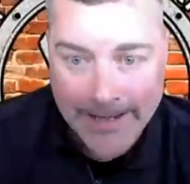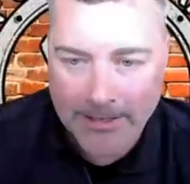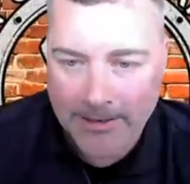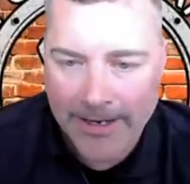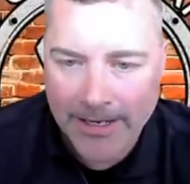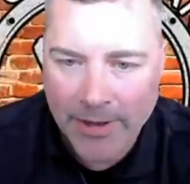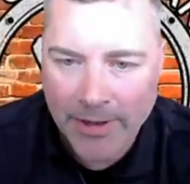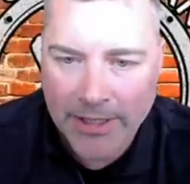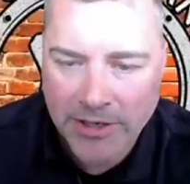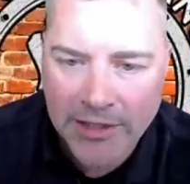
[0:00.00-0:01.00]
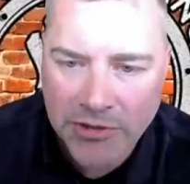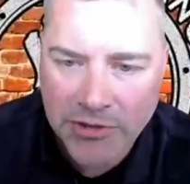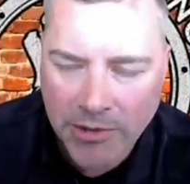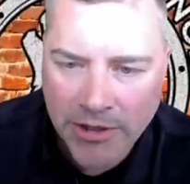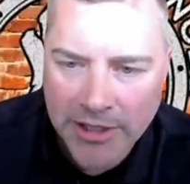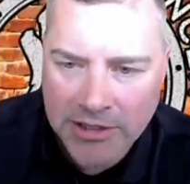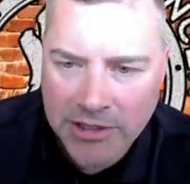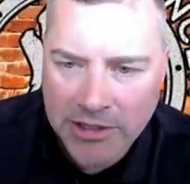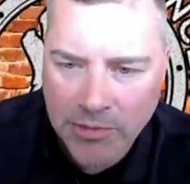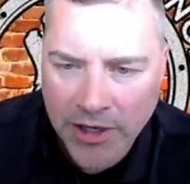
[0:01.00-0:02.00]
any of these online cancer
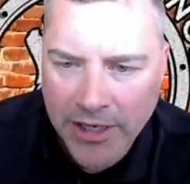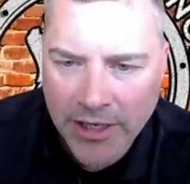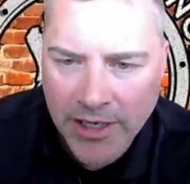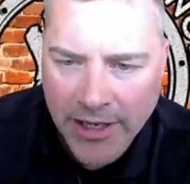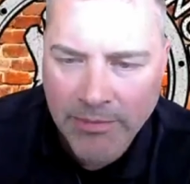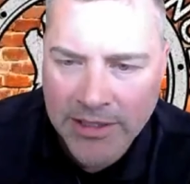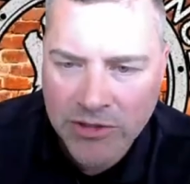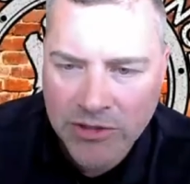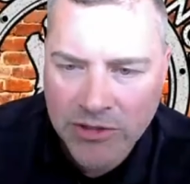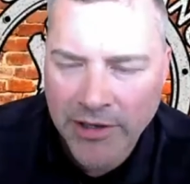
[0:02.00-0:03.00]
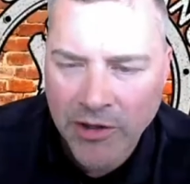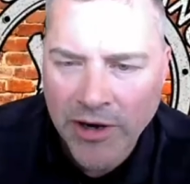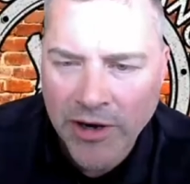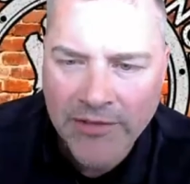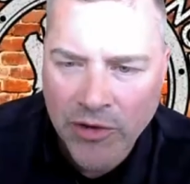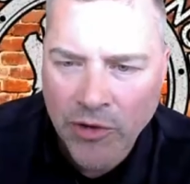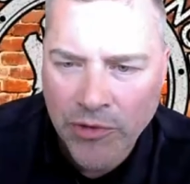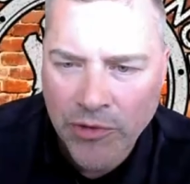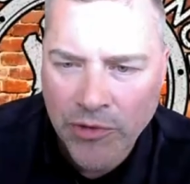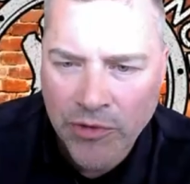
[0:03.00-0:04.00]
communities is we're trying to connect men so they don't
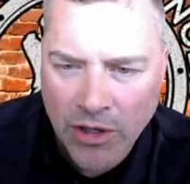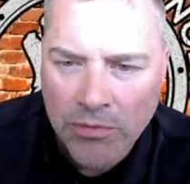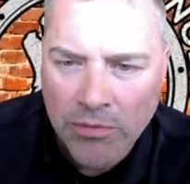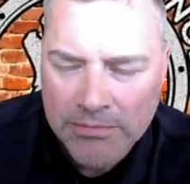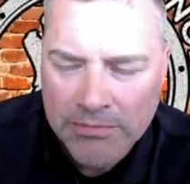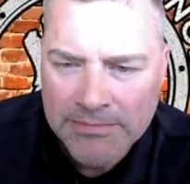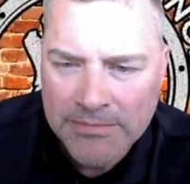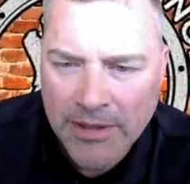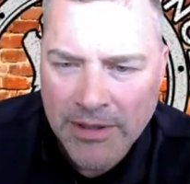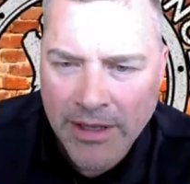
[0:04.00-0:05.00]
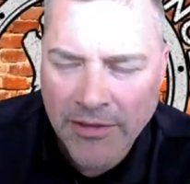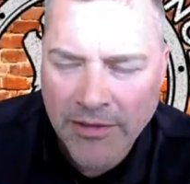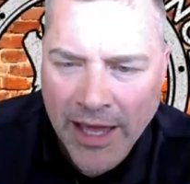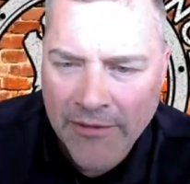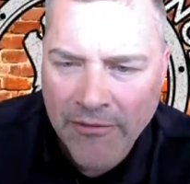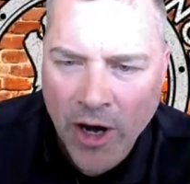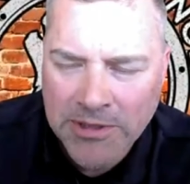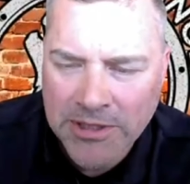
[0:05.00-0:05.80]
have to go through this alone and that they